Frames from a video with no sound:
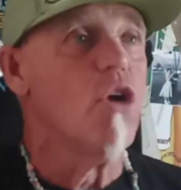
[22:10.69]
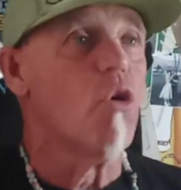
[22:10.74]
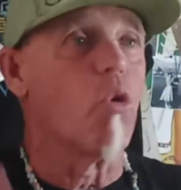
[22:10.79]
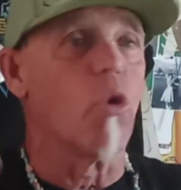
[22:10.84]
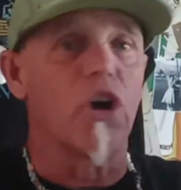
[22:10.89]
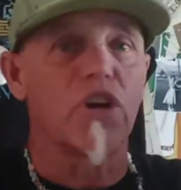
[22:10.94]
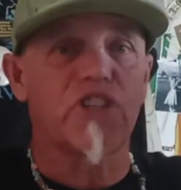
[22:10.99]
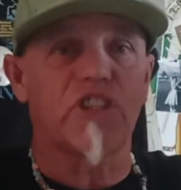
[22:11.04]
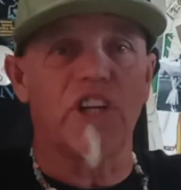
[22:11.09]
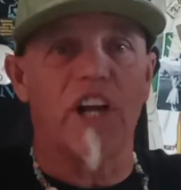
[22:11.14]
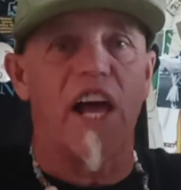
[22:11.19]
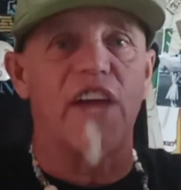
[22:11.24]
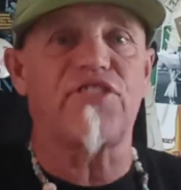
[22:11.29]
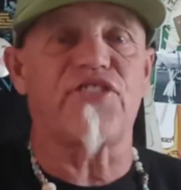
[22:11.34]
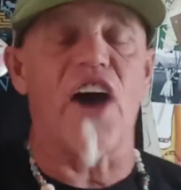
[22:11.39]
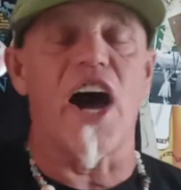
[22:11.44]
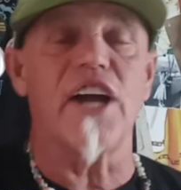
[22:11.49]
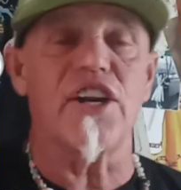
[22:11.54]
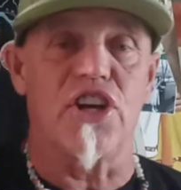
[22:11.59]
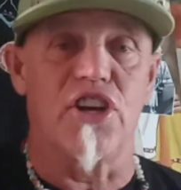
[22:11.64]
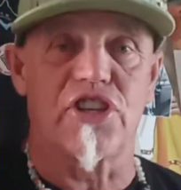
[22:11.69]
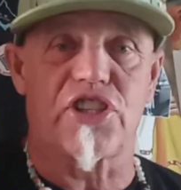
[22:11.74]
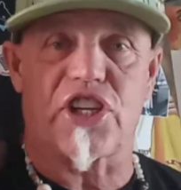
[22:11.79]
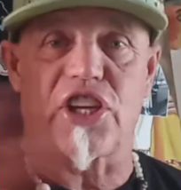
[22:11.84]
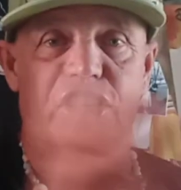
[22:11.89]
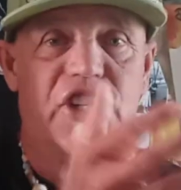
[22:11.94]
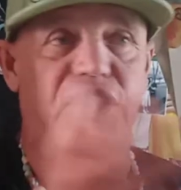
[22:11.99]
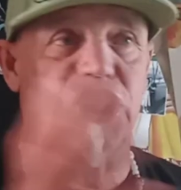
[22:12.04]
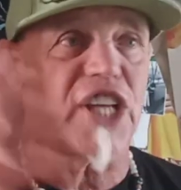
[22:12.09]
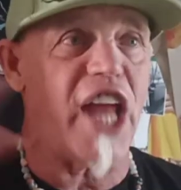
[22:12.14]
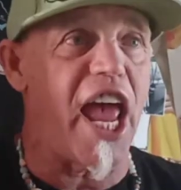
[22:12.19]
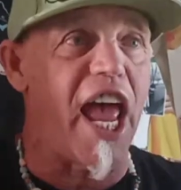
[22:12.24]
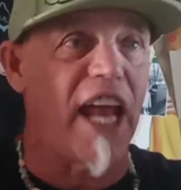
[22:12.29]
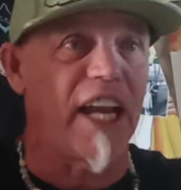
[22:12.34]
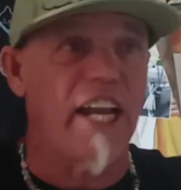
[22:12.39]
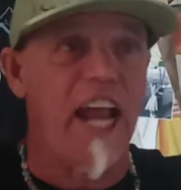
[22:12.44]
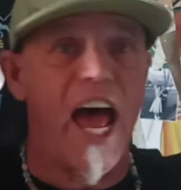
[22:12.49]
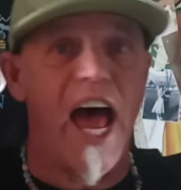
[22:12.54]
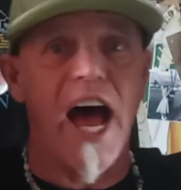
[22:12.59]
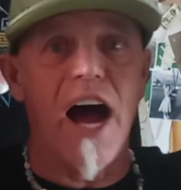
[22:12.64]
Worse than I thought. You're just going to
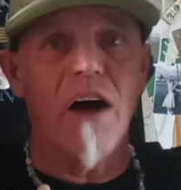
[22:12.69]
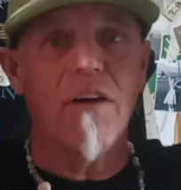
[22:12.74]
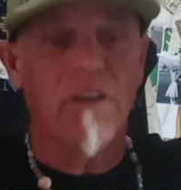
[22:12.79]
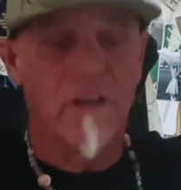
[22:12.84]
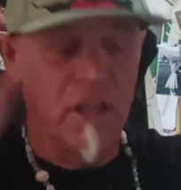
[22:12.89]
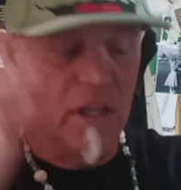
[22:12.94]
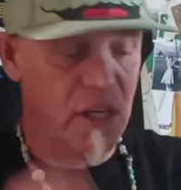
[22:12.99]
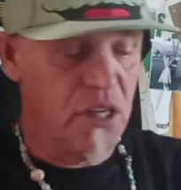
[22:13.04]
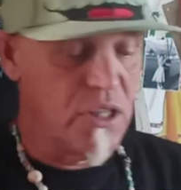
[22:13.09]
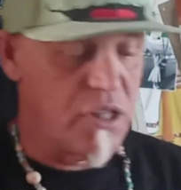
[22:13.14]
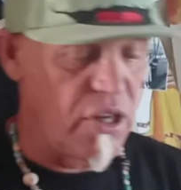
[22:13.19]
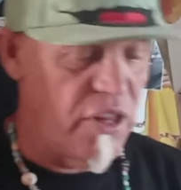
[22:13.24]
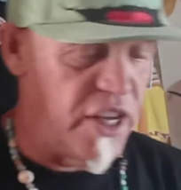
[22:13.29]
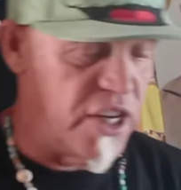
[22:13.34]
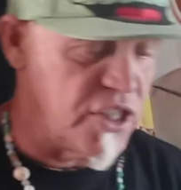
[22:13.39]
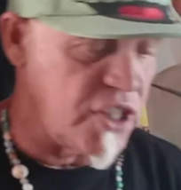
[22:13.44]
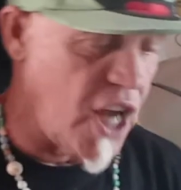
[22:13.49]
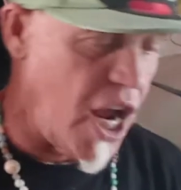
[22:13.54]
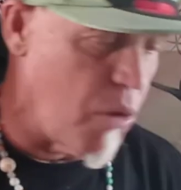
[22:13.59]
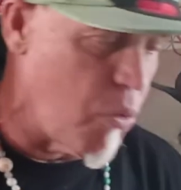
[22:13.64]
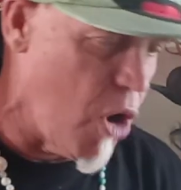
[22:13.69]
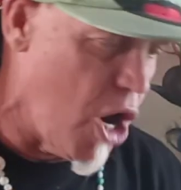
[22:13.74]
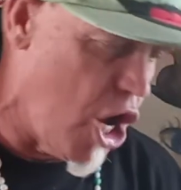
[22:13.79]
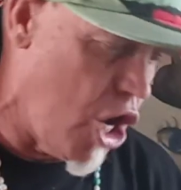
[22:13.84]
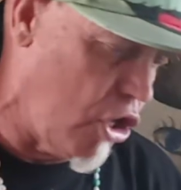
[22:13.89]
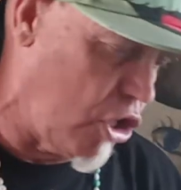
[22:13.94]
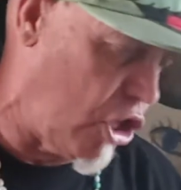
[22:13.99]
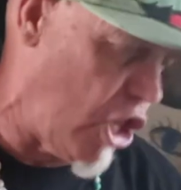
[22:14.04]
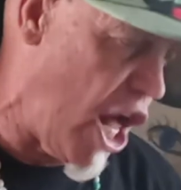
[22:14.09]
stand down to these guys. Well,